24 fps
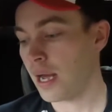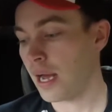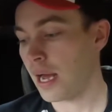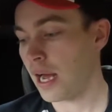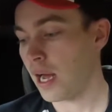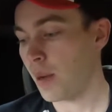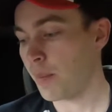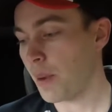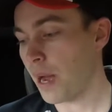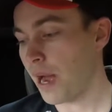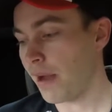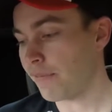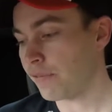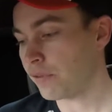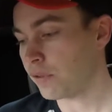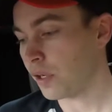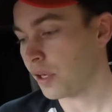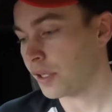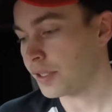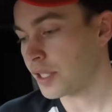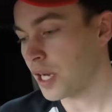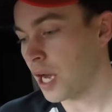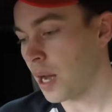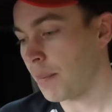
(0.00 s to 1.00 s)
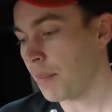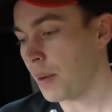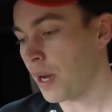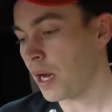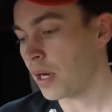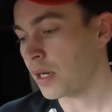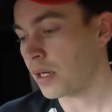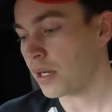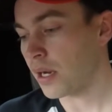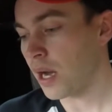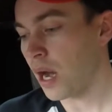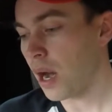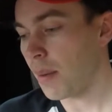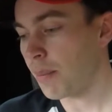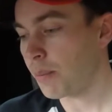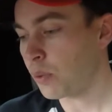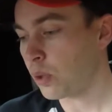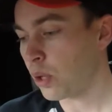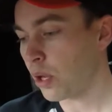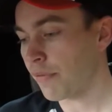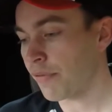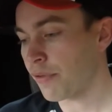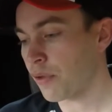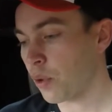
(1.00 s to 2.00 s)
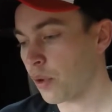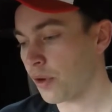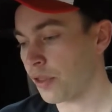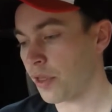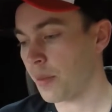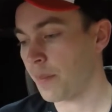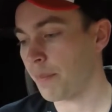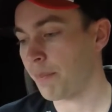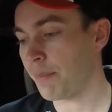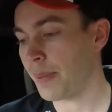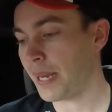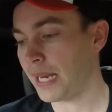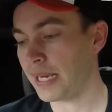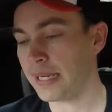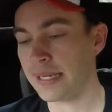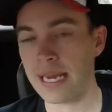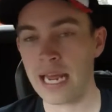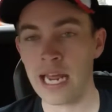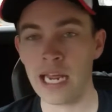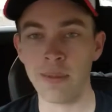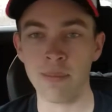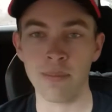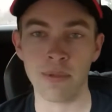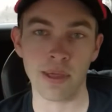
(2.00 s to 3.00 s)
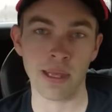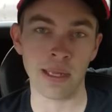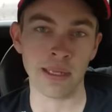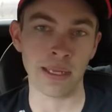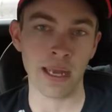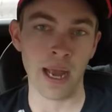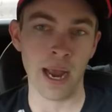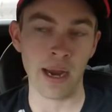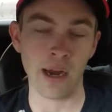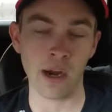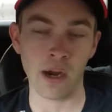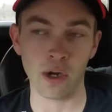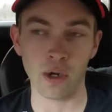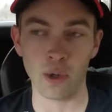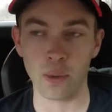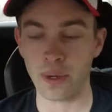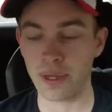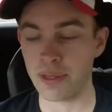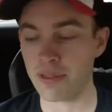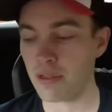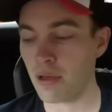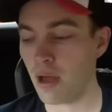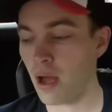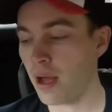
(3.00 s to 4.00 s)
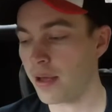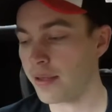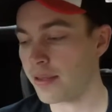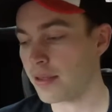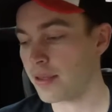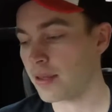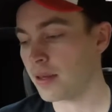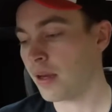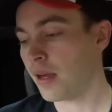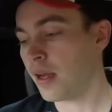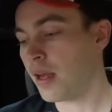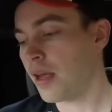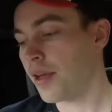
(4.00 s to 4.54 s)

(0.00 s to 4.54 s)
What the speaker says: I've looked up a couple of sort of the big names in Gallardo exhaust.